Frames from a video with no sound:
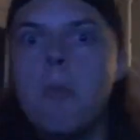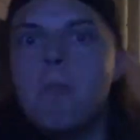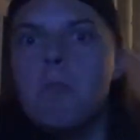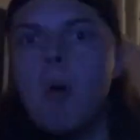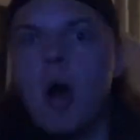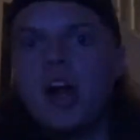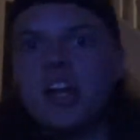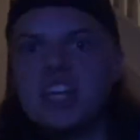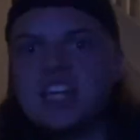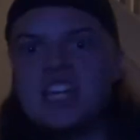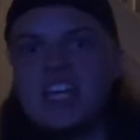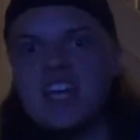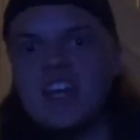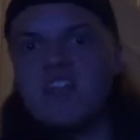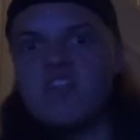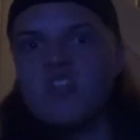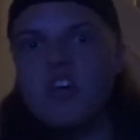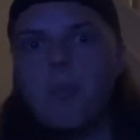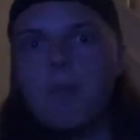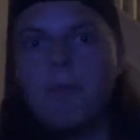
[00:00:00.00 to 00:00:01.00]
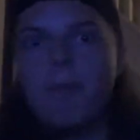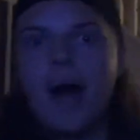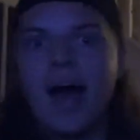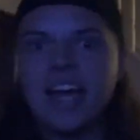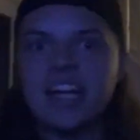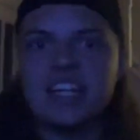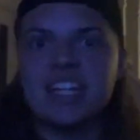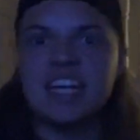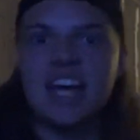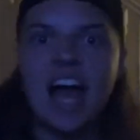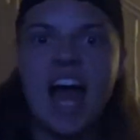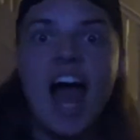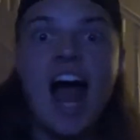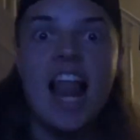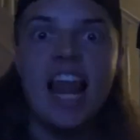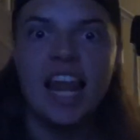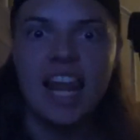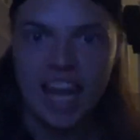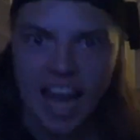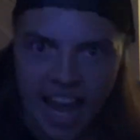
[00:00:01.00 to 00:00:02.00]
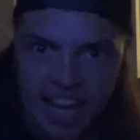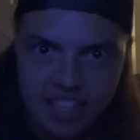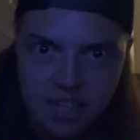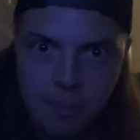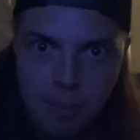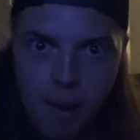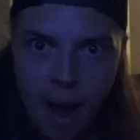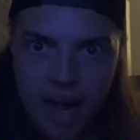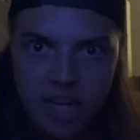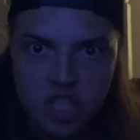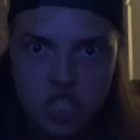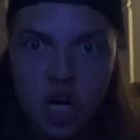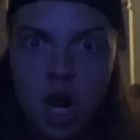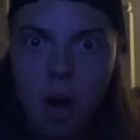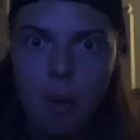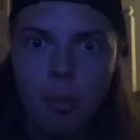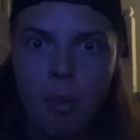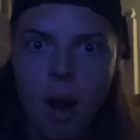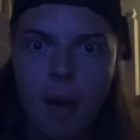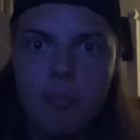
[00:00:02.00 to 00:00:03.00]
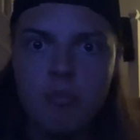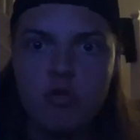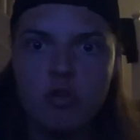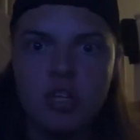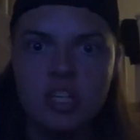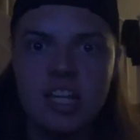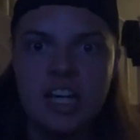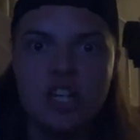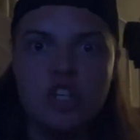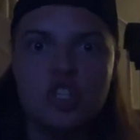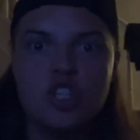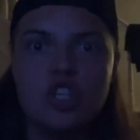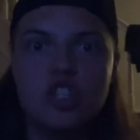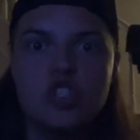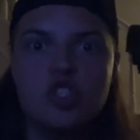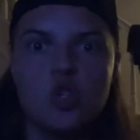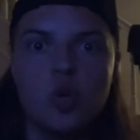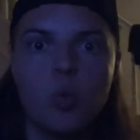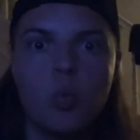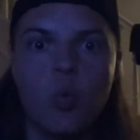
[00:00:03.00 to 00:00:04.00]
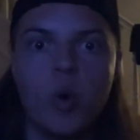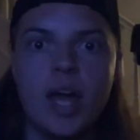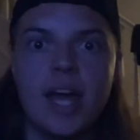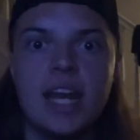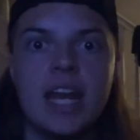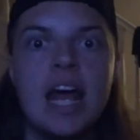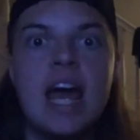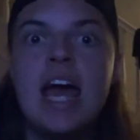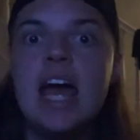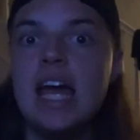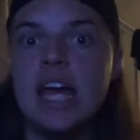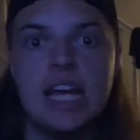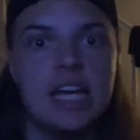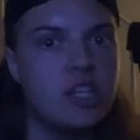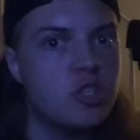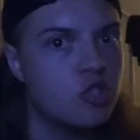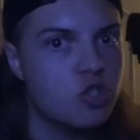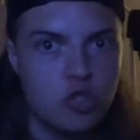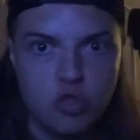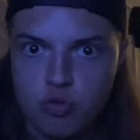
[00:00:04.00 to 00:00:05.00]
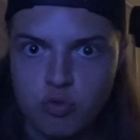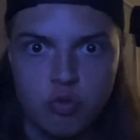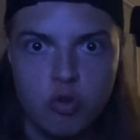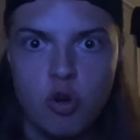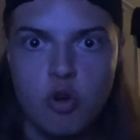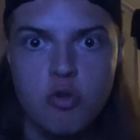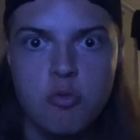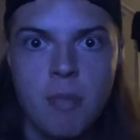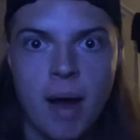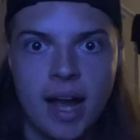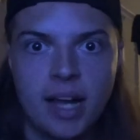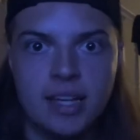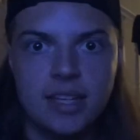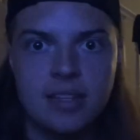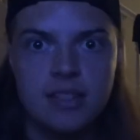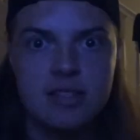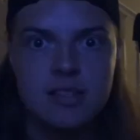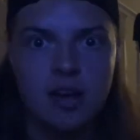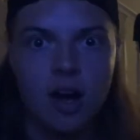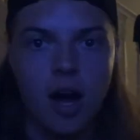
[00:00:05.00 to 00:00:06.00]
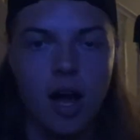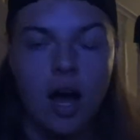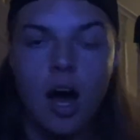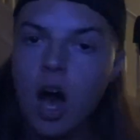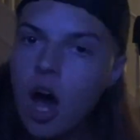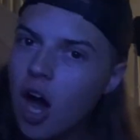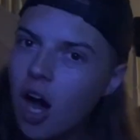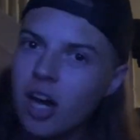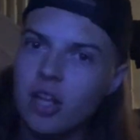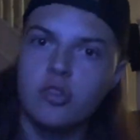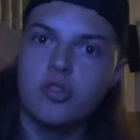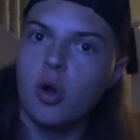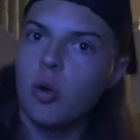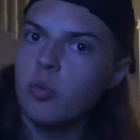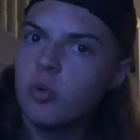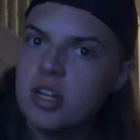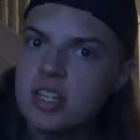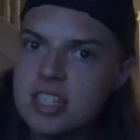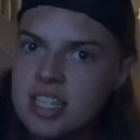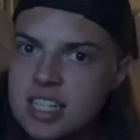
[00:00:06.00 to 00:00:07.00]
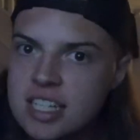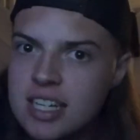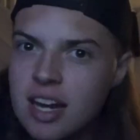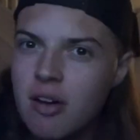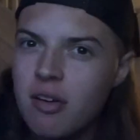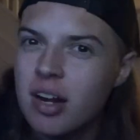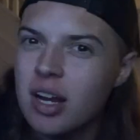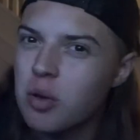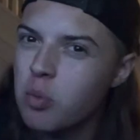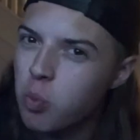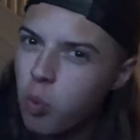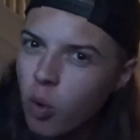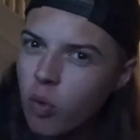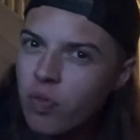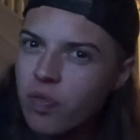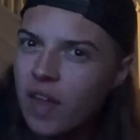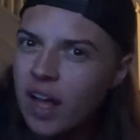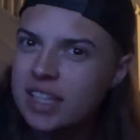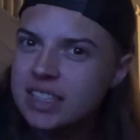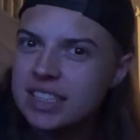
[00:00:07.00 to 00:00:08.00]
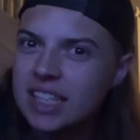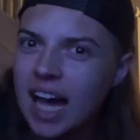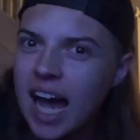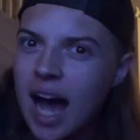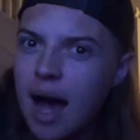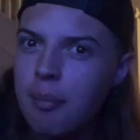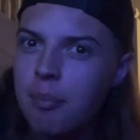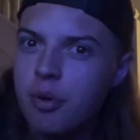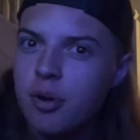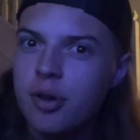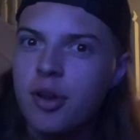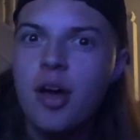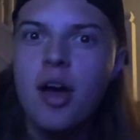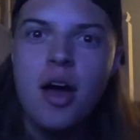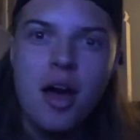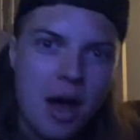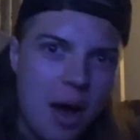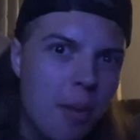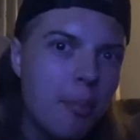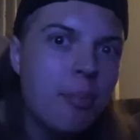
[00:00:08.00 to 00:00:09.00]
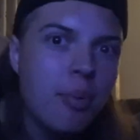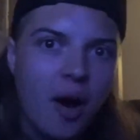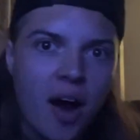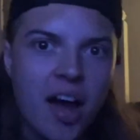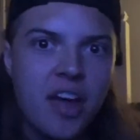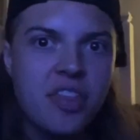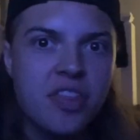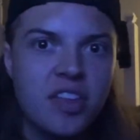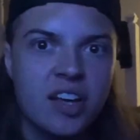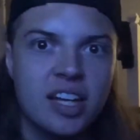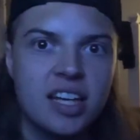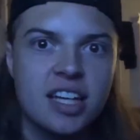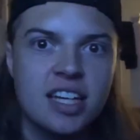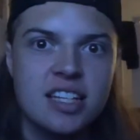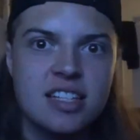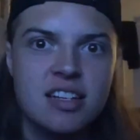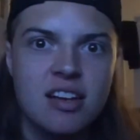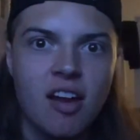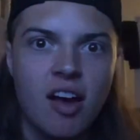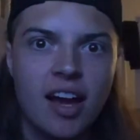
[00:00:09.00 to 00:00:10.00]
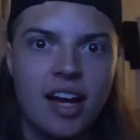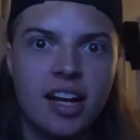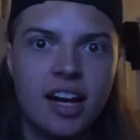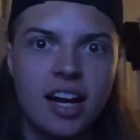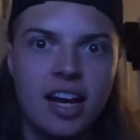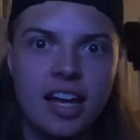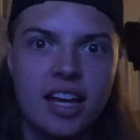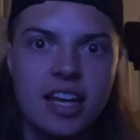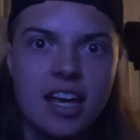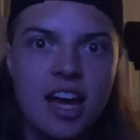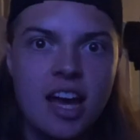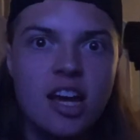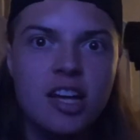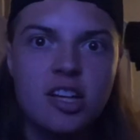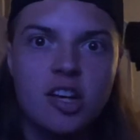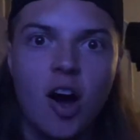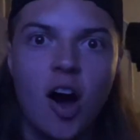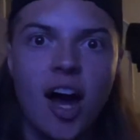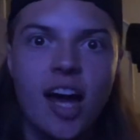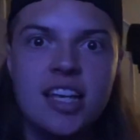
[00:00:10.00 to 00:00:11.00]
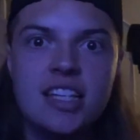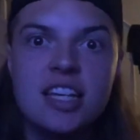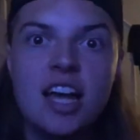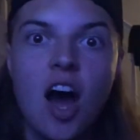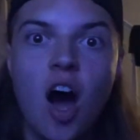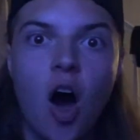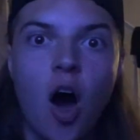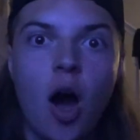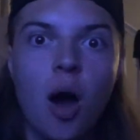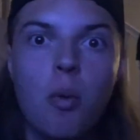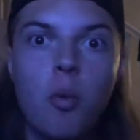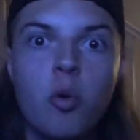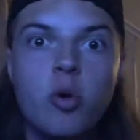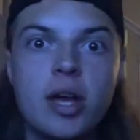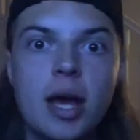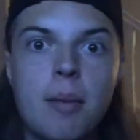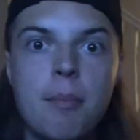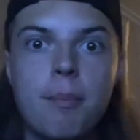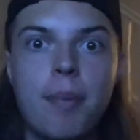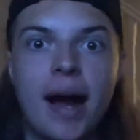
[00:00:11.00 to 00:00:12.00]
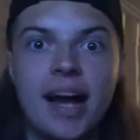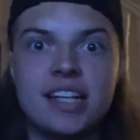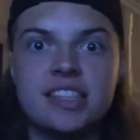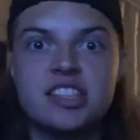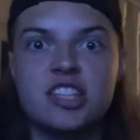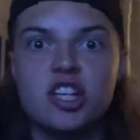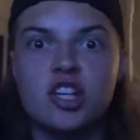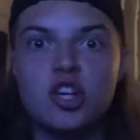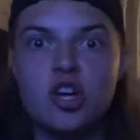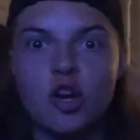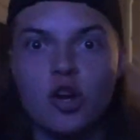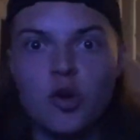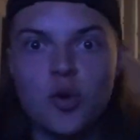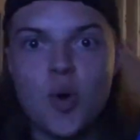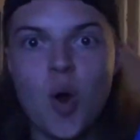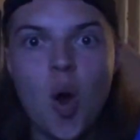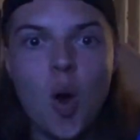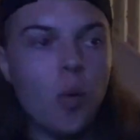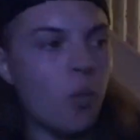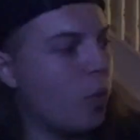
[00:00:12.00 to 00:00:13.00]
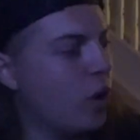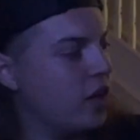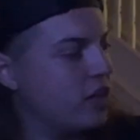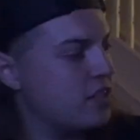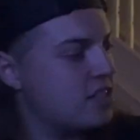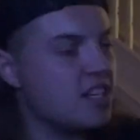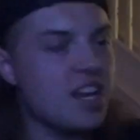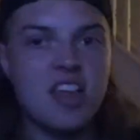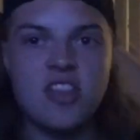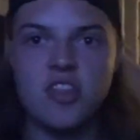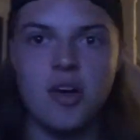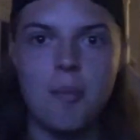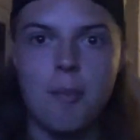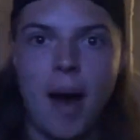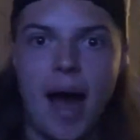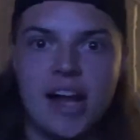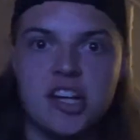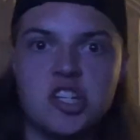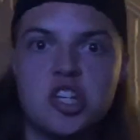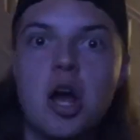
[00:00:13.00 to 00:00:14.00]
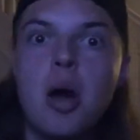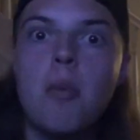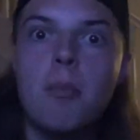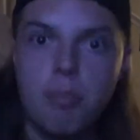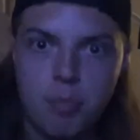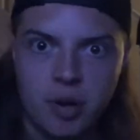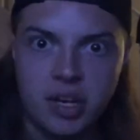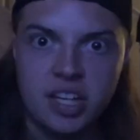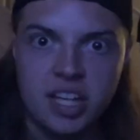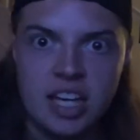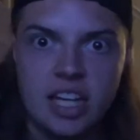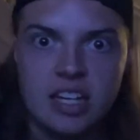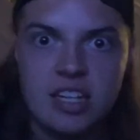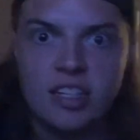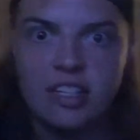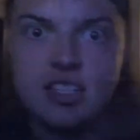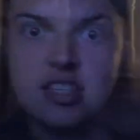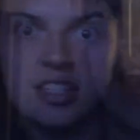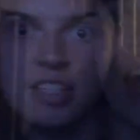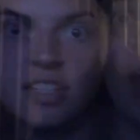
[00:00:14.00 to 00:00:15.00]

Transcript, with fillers: Money in the Bank ladder match. My prediction to win is Drew McIntyre. I don't necessarily want that to happen, but I think it's likely. Guys, I will get back to you once the match begins.